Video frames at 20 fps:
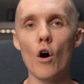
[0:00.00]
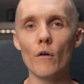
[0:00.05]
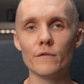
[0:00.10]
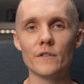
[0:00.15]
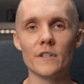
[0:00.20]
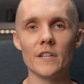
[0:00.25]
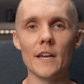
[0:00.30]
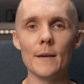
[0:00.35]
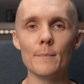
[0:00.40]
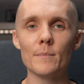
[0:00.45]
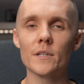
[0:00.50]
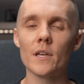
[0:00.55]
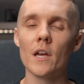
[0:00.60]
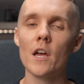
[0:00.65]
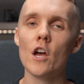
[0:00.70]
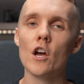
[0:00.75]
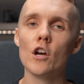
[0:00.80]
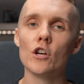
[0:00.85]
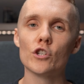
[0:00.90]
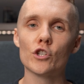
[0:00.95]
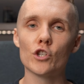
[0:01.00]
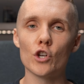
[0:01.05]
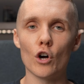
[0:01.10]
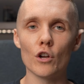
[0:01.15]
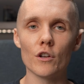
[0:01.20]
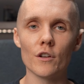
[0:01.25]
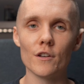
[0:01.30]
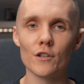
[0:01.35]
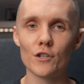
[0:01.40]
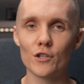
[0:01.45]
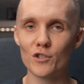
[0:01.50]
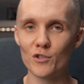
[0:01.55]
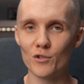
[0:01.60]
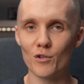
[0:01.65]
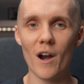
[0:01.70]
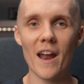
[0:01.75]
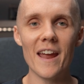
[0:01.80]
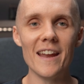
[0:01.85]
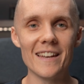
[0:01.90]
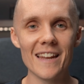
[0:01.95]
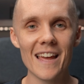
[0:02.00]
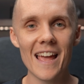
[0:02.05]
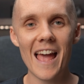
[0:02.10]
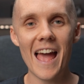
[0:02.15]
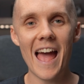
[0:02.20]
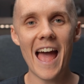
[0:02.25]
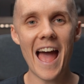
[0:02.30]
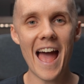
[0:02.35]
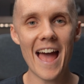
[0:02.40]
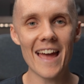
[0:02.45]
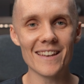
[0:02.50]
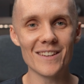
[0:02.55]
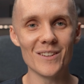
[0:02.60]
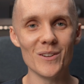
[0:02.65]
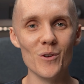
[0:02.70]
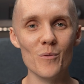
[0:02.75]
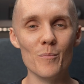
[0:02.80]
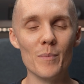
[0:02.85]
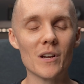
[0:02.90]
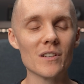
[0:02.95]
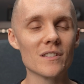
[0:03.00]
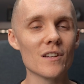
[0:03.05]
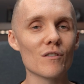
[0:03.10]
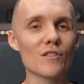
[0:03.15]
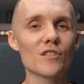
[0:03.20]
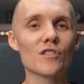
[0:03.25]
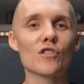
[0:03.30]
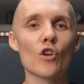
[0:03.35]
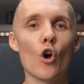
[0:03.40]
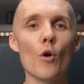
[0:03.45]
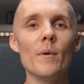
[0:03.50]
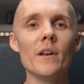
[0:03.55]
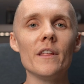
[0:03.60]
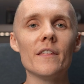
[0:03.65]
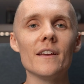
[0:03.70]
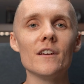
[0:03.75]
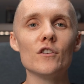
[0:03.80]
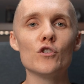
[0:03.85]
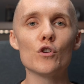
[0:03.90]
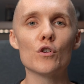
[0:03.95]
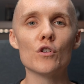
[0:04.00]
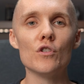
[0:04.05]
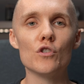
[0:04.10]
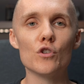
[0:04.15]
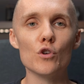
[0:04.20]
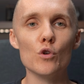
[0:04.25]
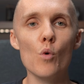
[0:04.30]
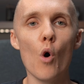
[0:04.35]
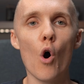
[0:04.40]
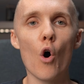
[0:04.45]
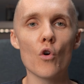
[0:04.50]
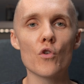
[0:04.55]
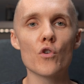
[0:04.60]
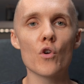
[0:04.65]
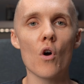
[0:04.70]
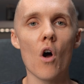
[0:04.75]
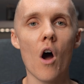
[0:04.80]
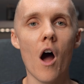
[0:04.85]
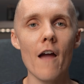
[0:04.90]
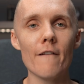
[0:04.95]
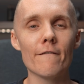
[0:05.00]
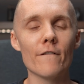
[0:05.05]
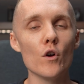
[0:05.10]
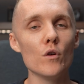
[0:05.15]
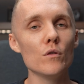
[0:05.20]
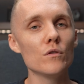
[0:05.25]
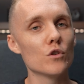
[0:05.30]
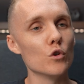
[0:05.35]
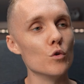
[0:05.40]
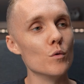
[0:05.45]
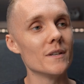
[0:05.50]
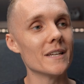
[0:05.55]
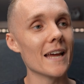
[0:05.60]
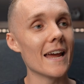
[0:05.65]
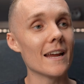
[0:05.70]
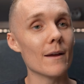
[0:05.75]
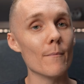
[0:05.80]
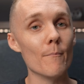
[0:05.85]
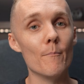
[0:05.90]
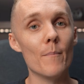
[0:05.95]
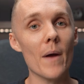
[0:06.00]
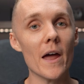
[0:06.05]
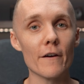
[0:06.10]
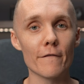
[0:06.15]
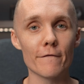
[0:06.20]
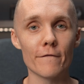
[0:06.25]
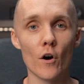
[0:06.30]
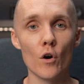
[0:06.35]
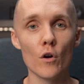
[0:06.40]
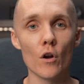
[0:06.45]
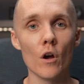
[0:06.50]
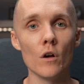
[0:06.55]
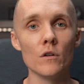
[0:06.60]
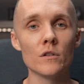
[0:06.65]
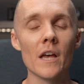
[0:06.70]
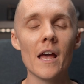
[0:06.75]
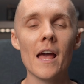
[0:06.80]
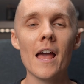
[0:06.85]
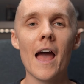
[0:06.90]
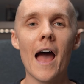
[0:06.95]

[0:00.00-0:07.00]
of tips shot straight at you, because there are so many things you can do on your iPhone to take better photos,